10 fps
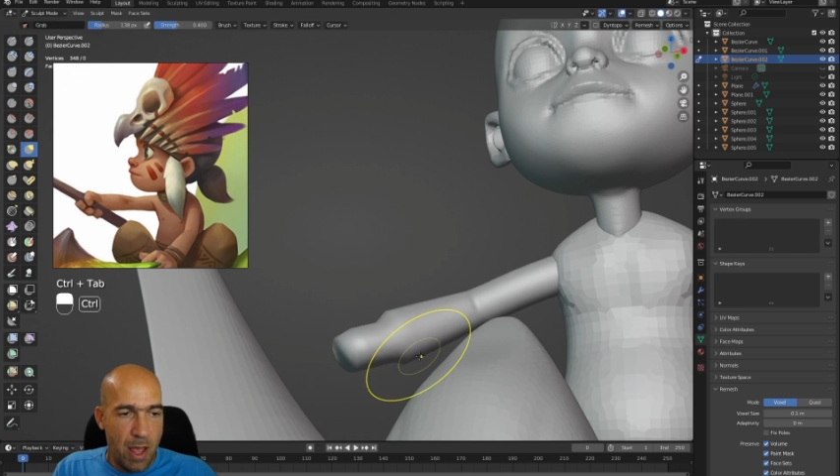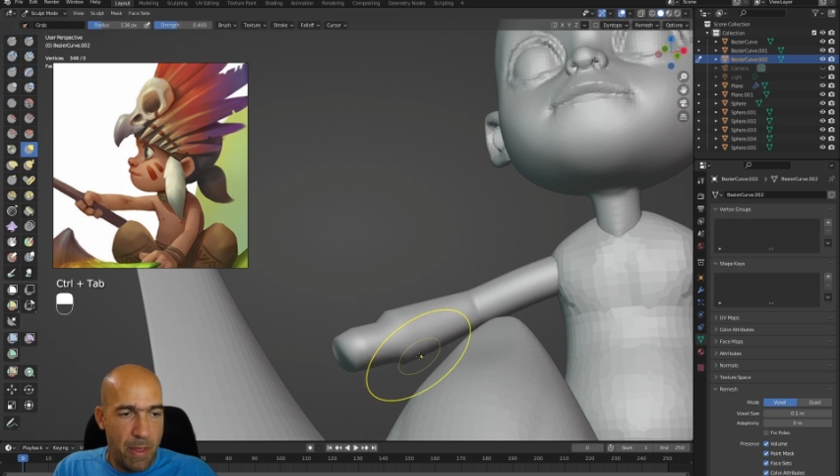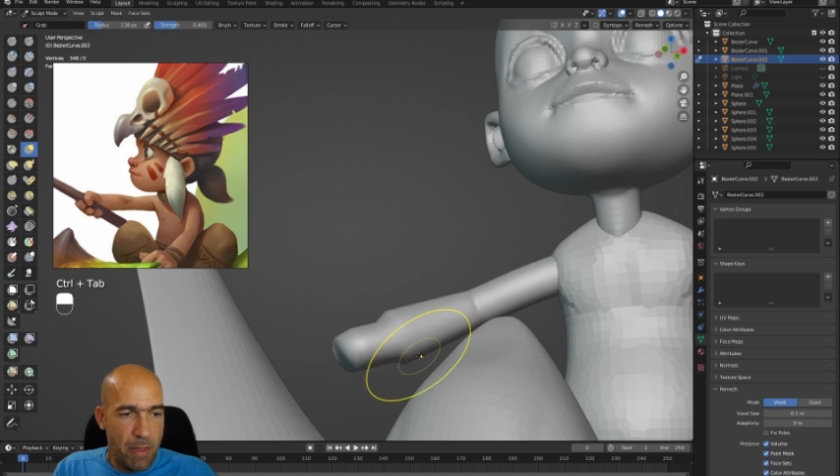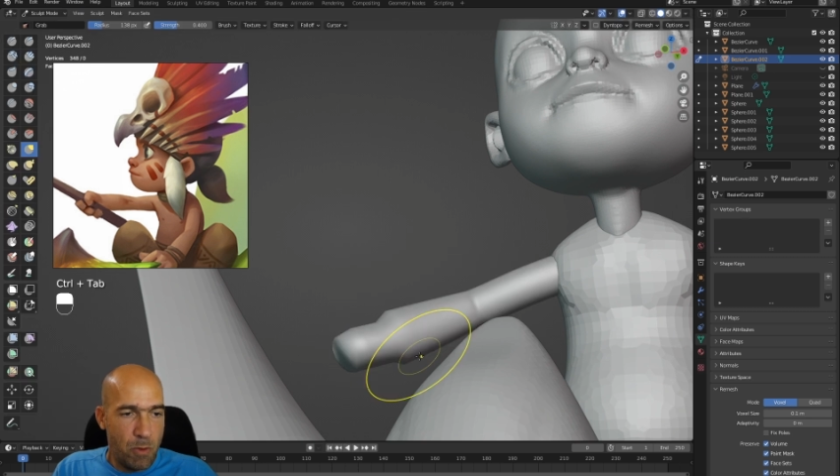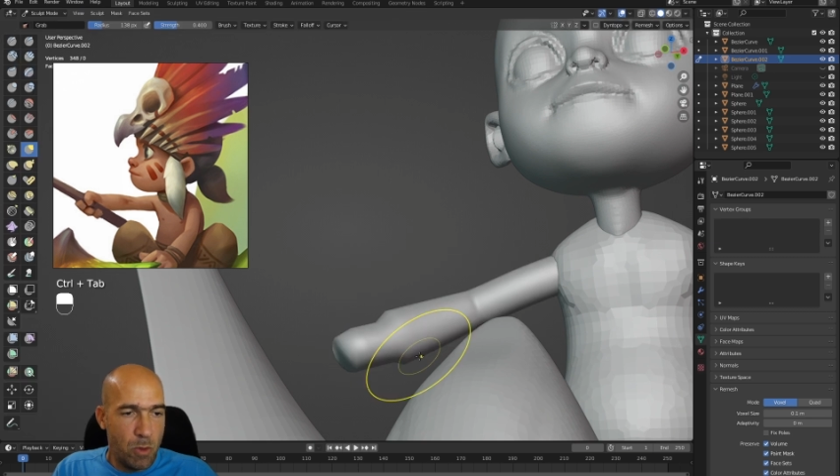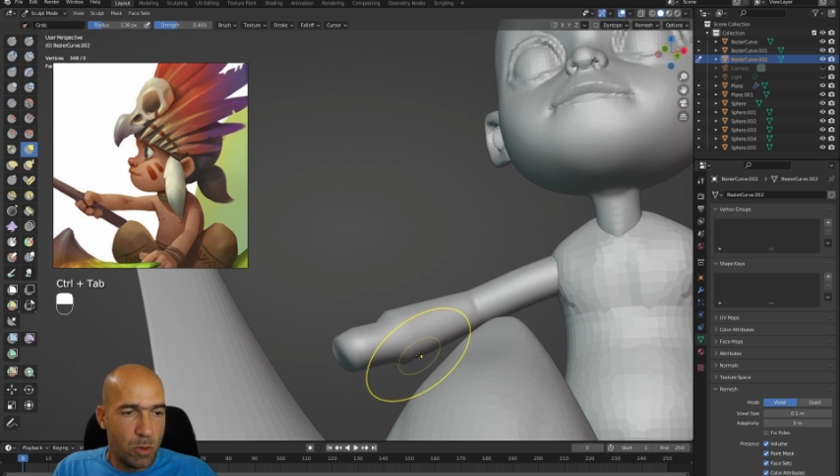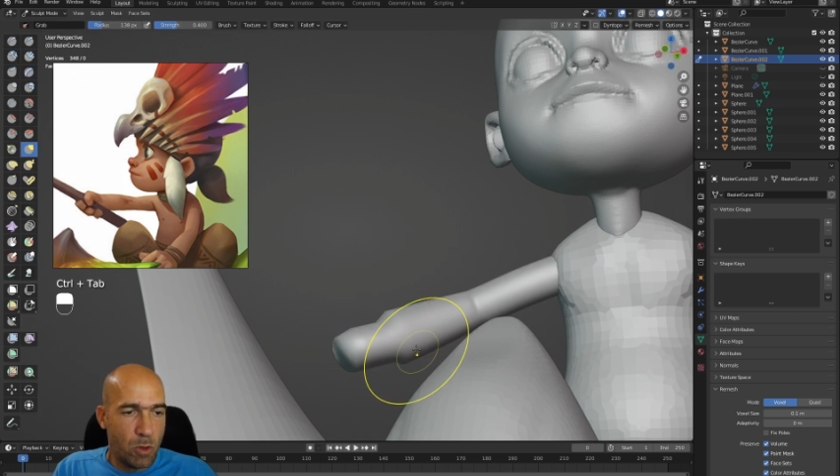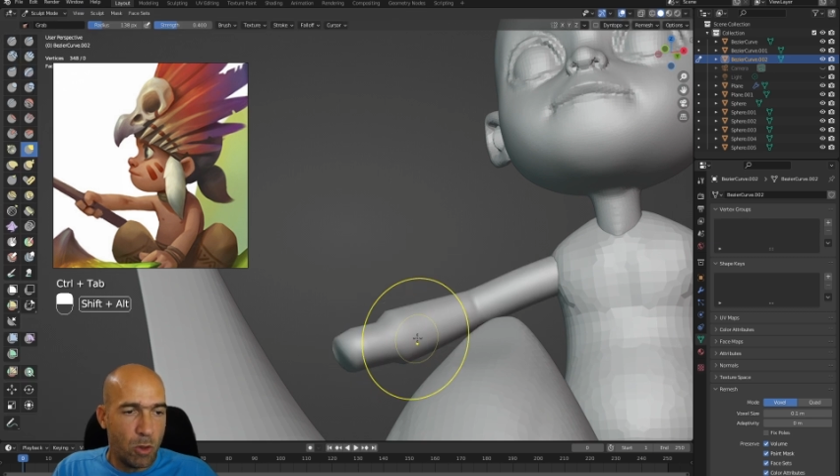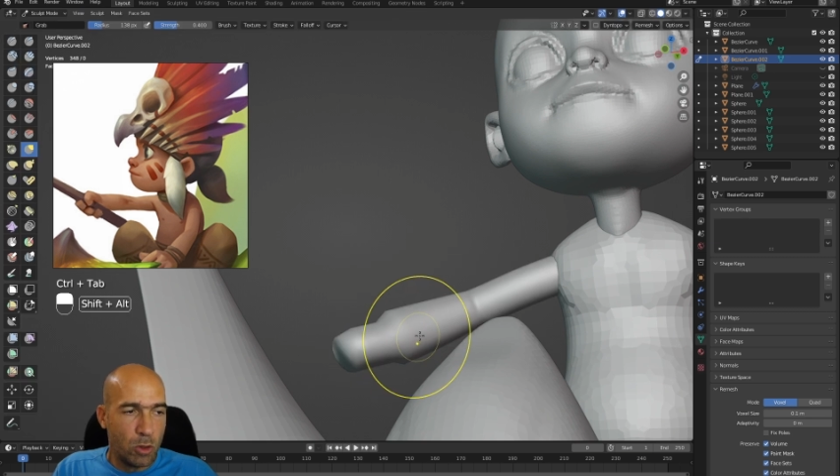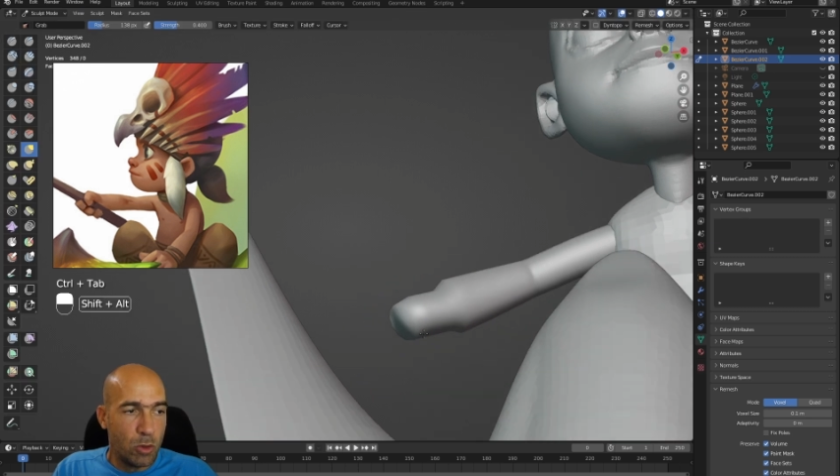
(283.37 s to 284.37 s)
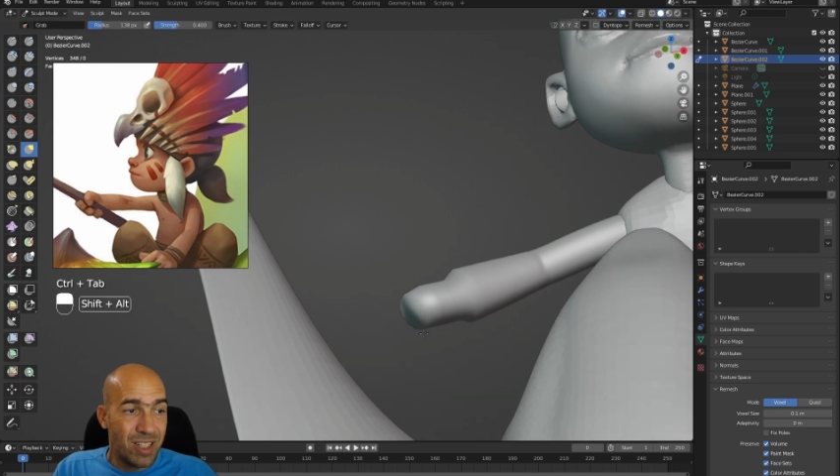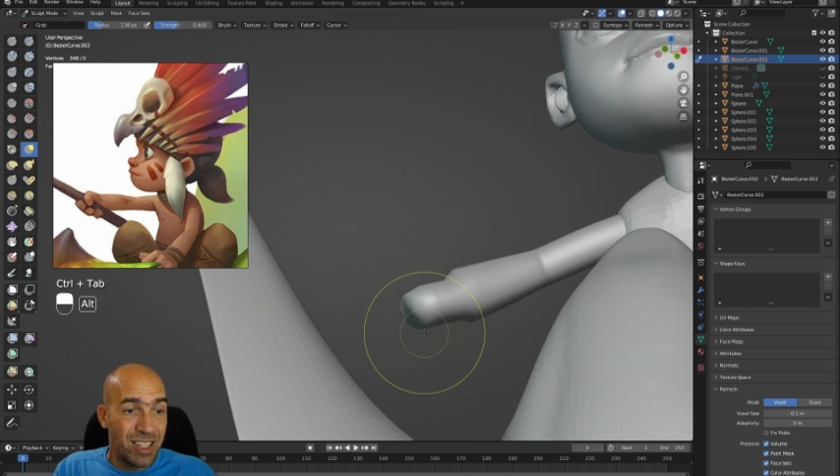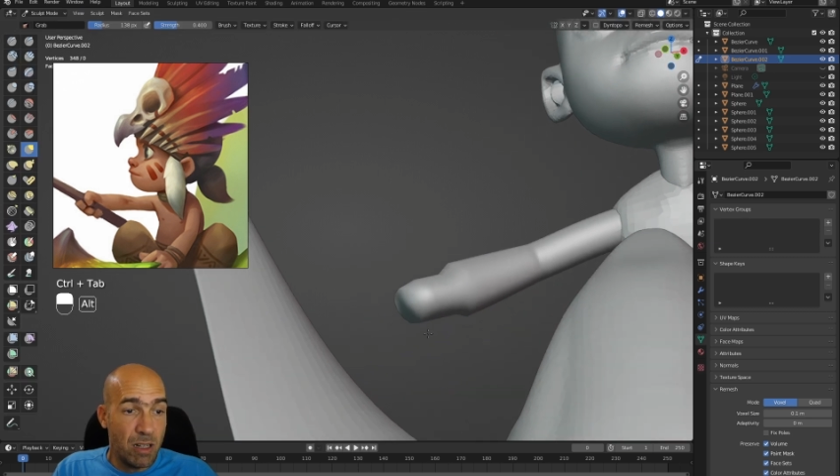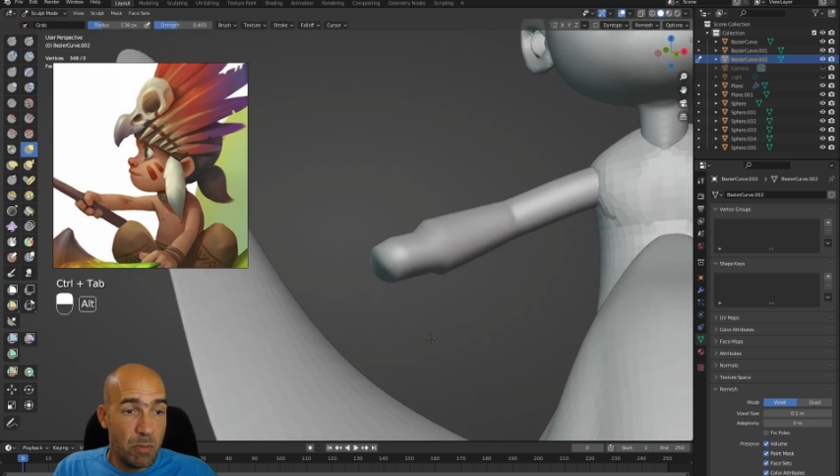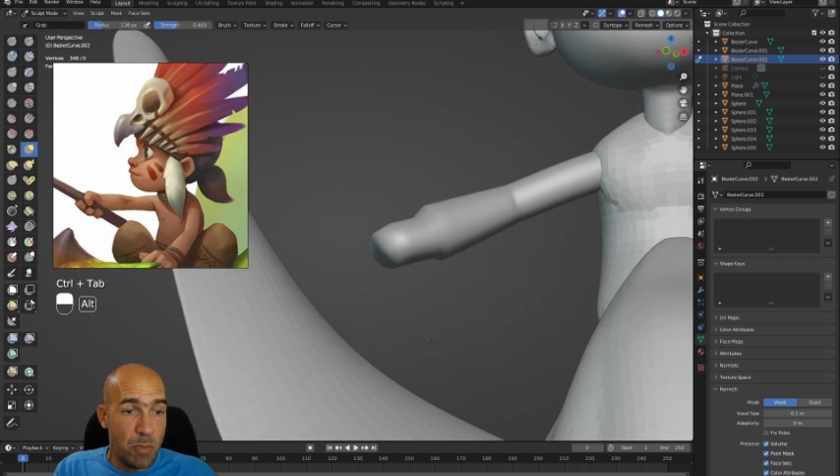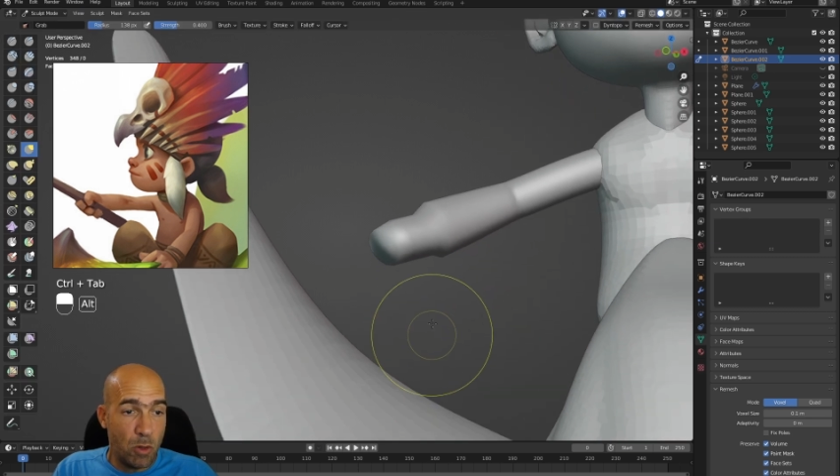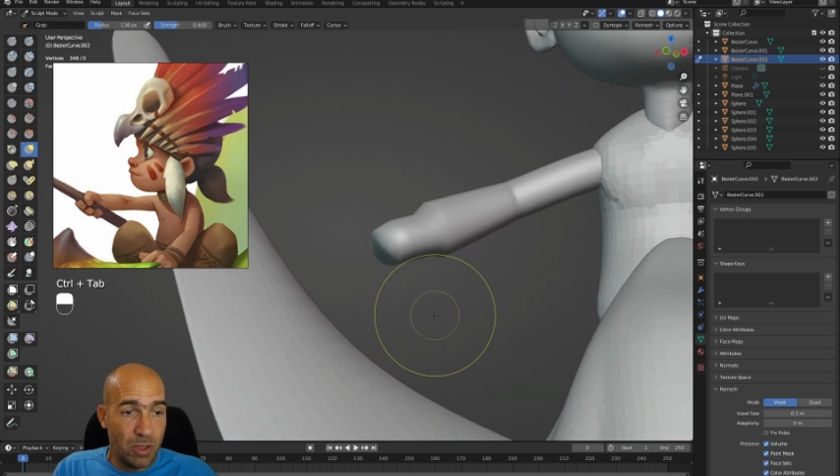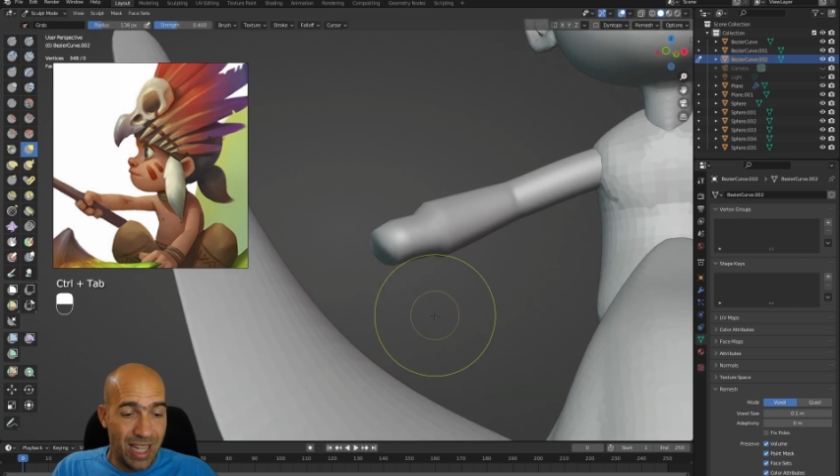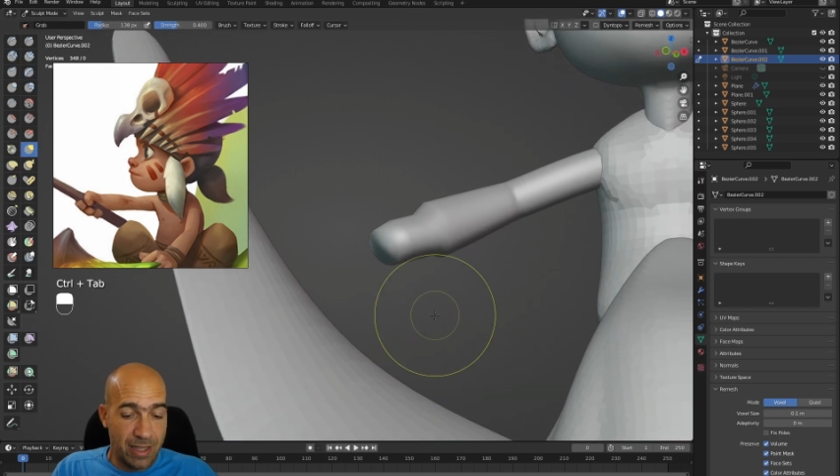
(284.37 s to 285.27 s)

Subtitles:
and then we'll go to sculpt mode